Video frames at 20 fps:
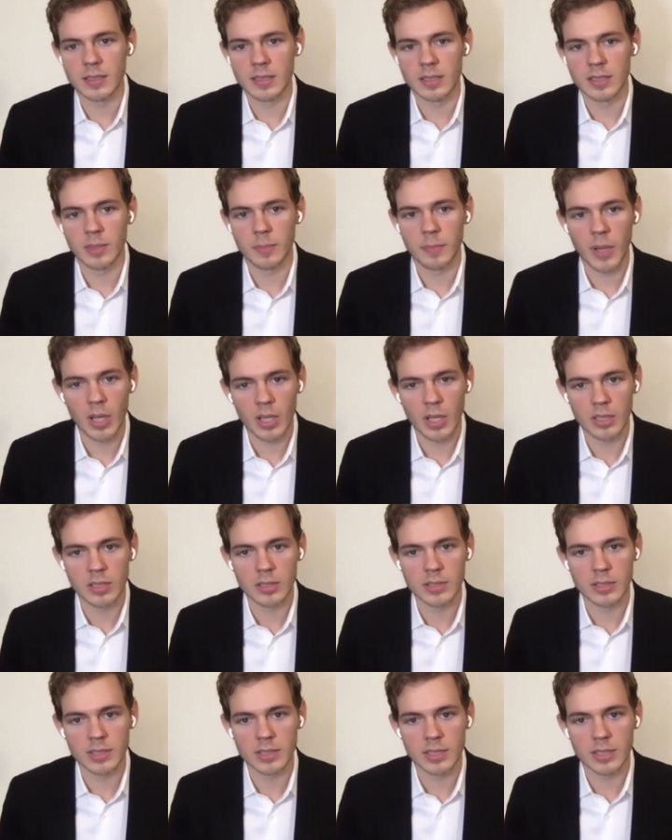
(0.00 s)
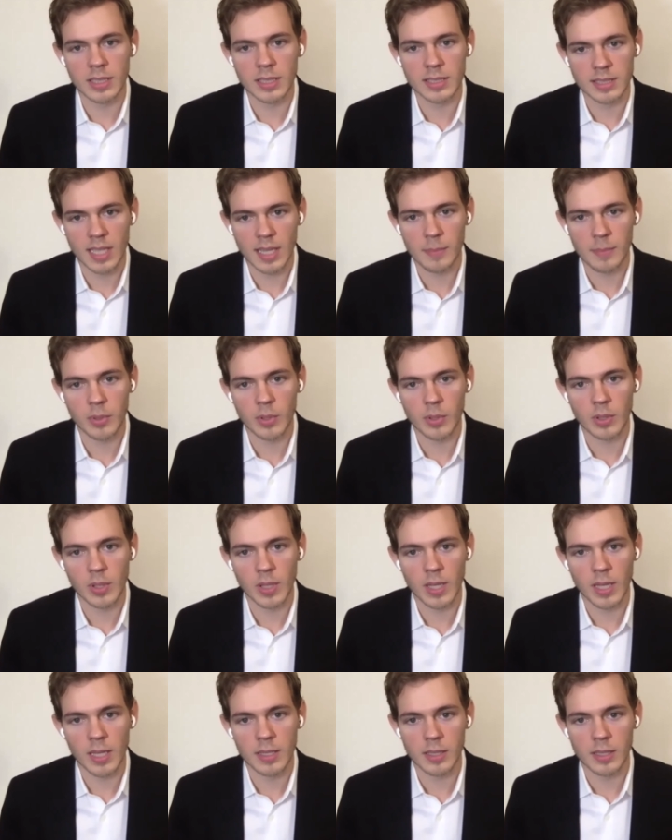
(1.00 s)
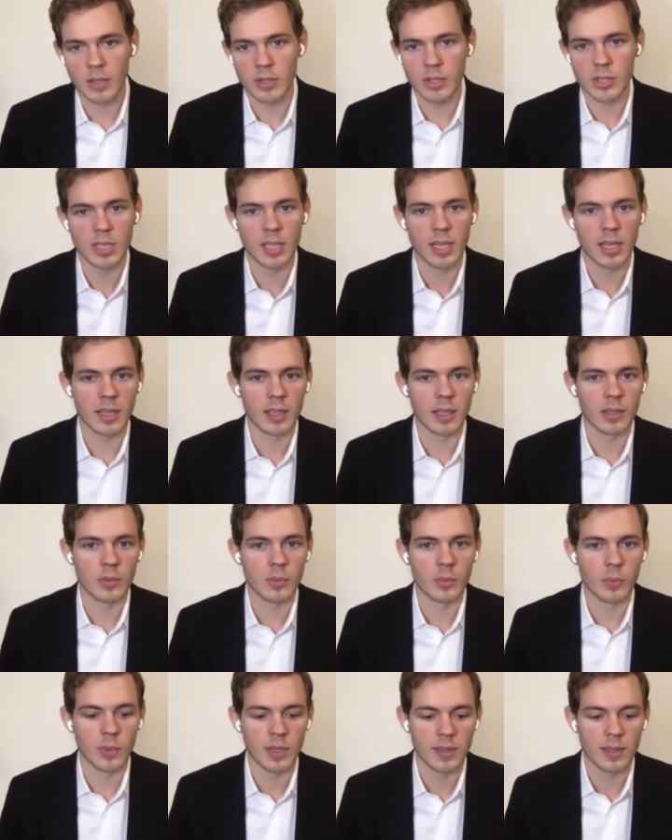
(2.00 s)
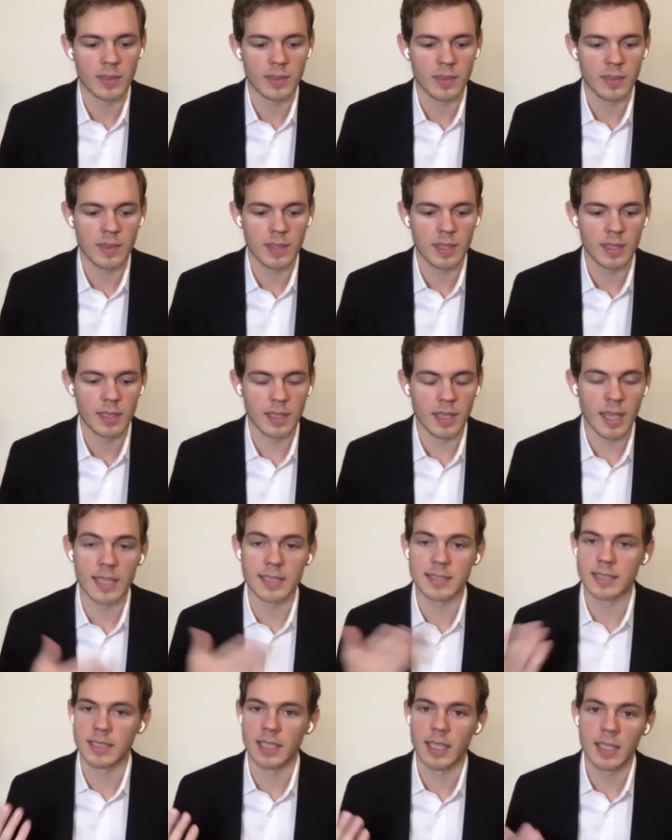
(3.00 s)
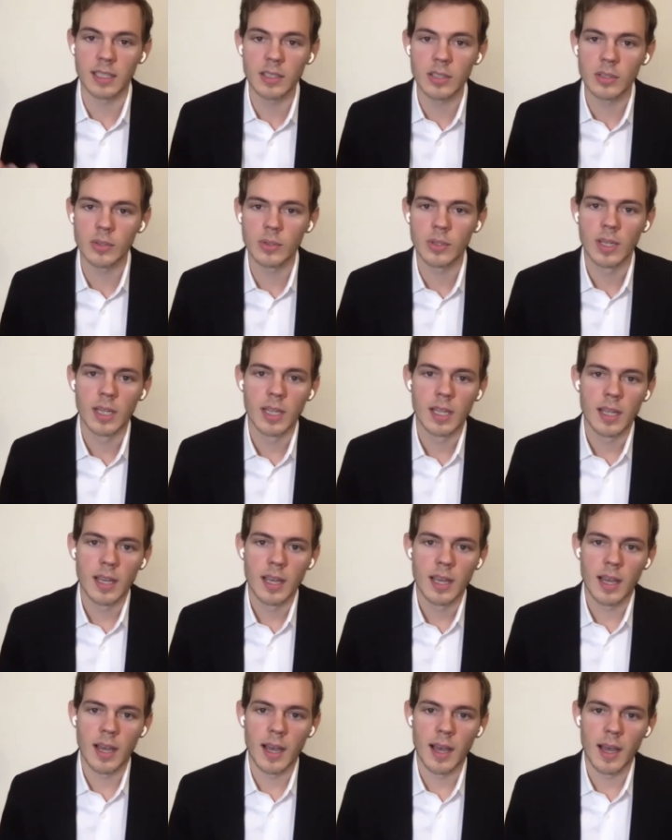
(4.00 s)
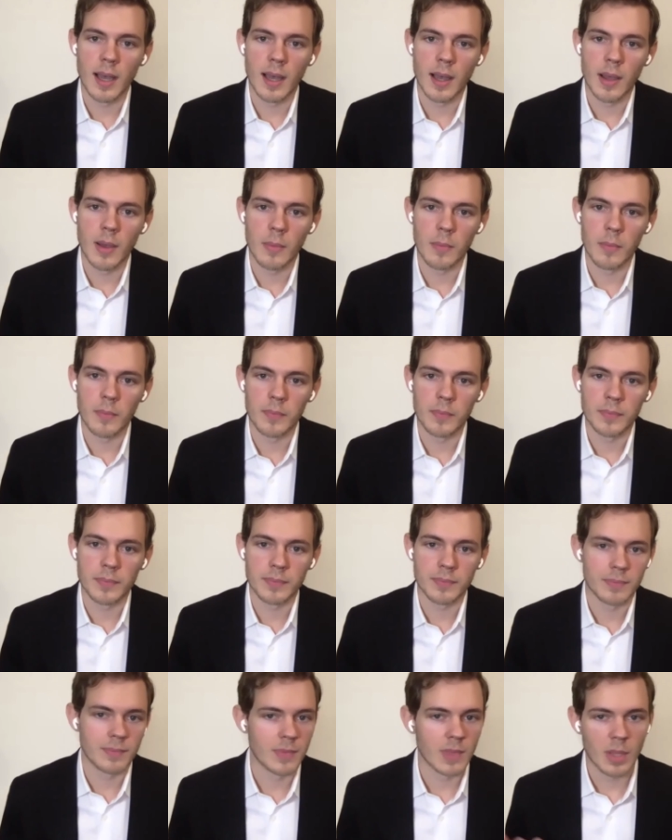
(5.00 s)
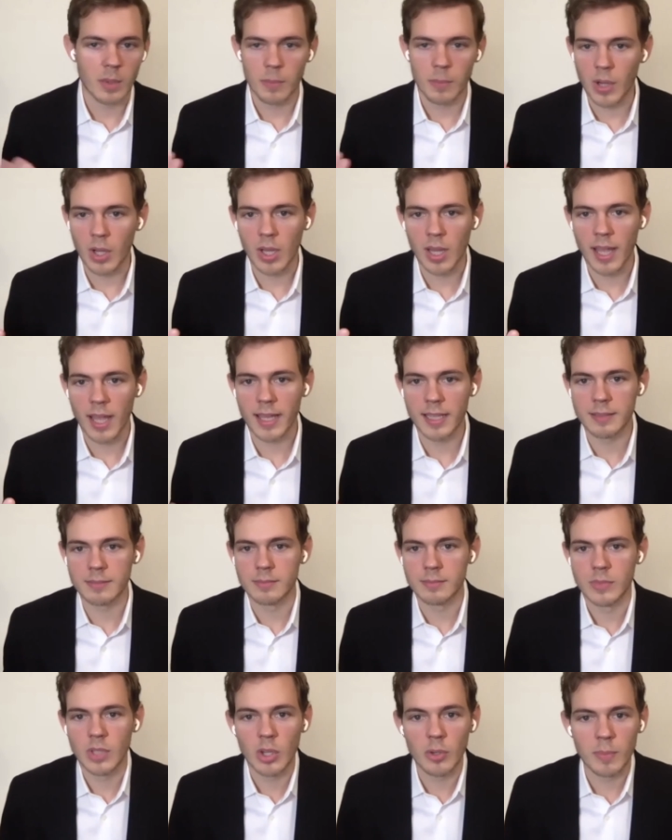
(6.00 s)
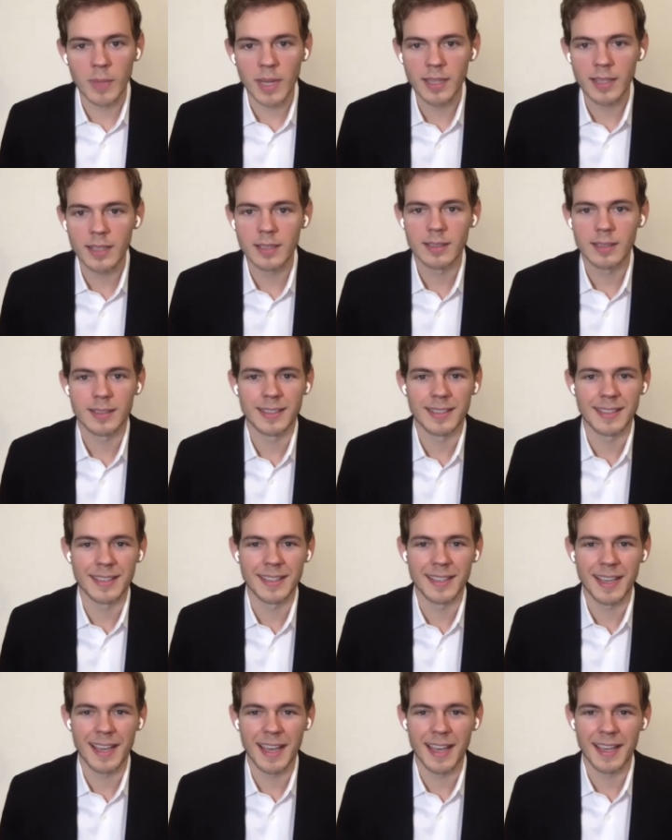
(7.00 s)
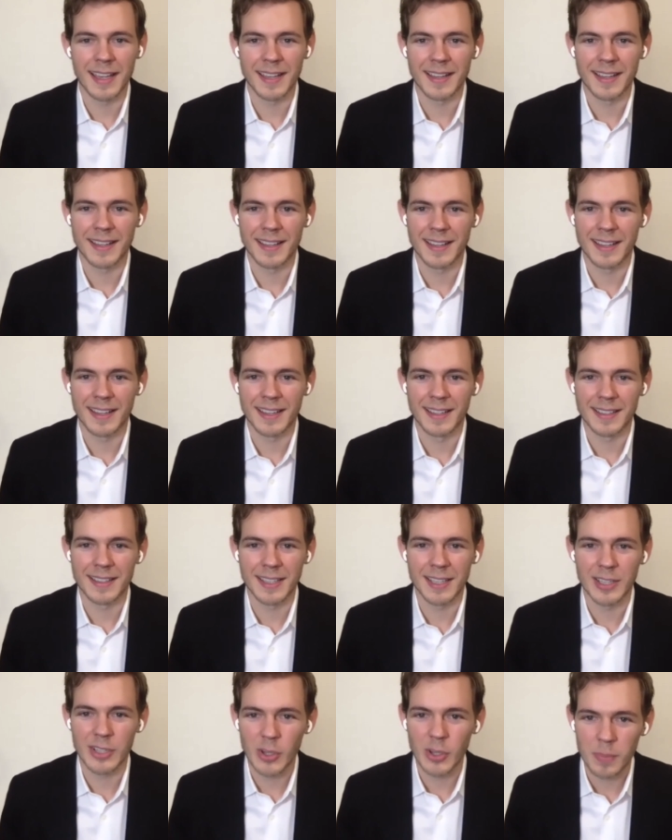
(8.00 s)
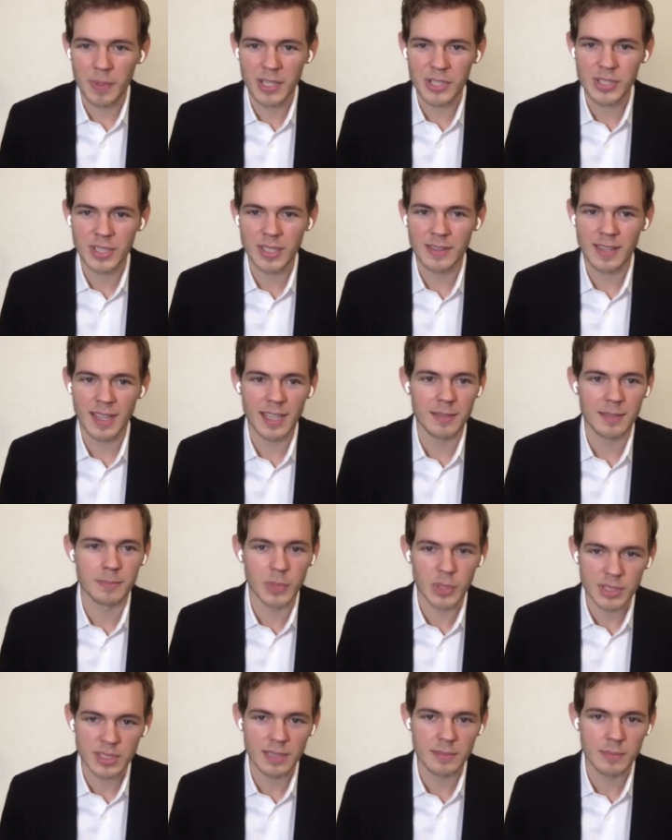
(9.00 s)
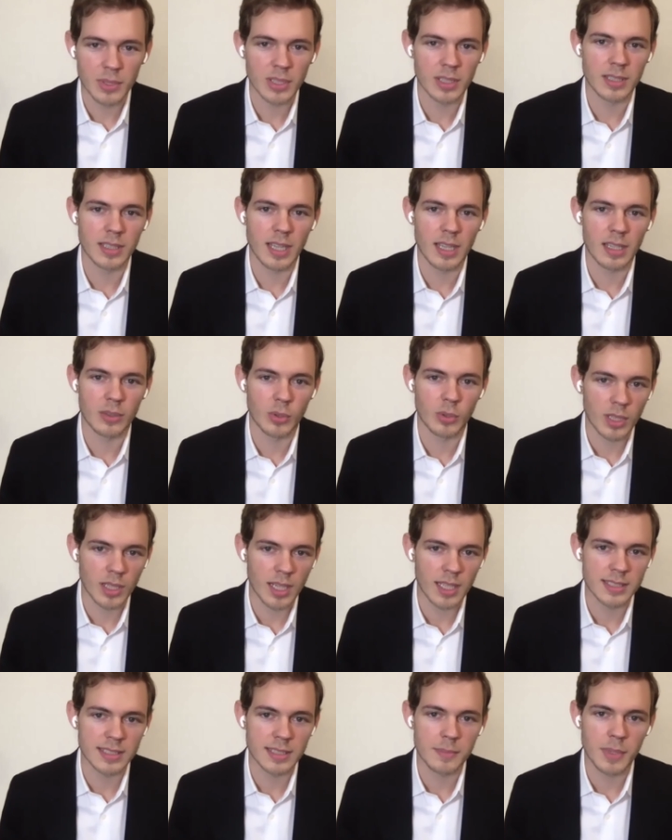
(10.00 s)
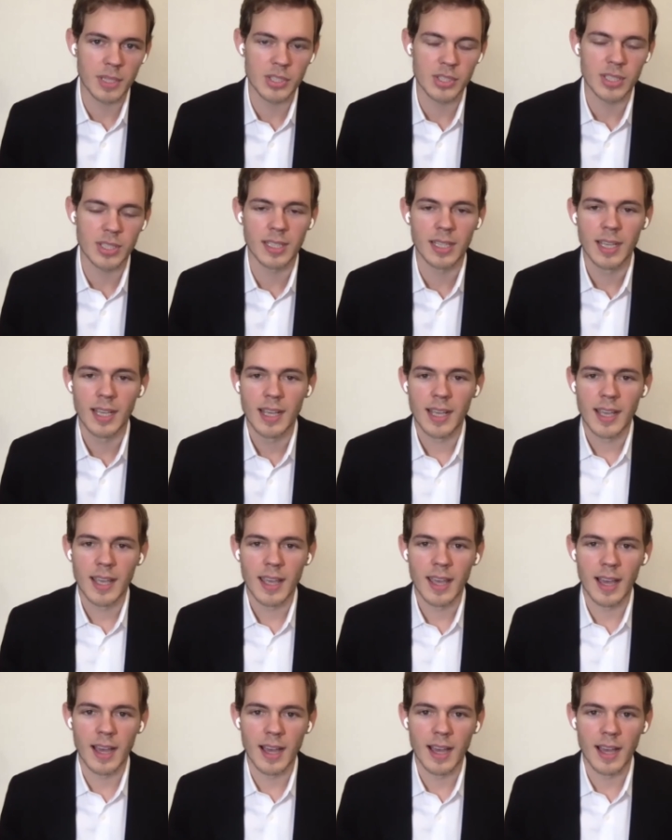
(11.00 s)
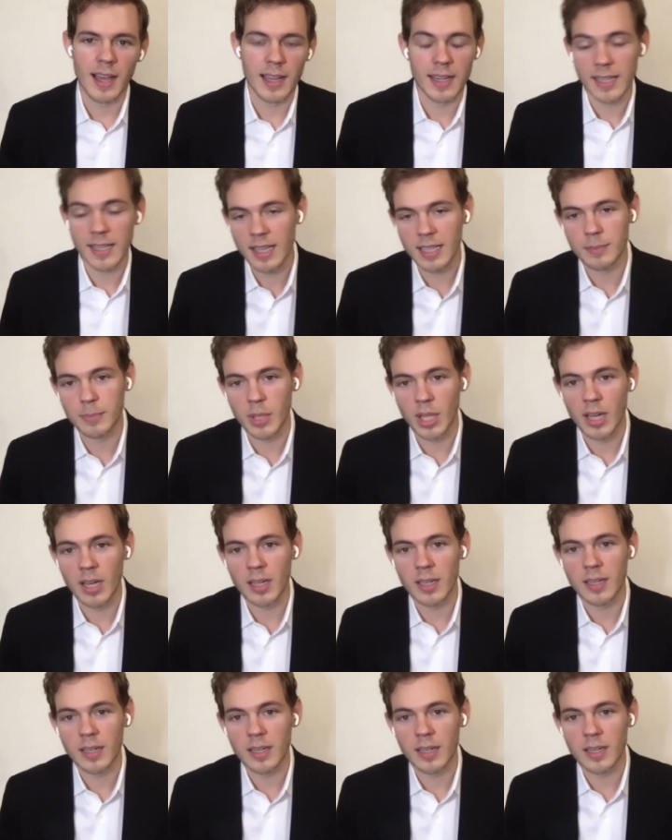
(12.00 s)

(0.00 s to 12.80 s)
Paul's example, negotiating with the SEIU. Paul had no money. He had no budget. They had a multi-million-dollar organizing budget, and he had a blog.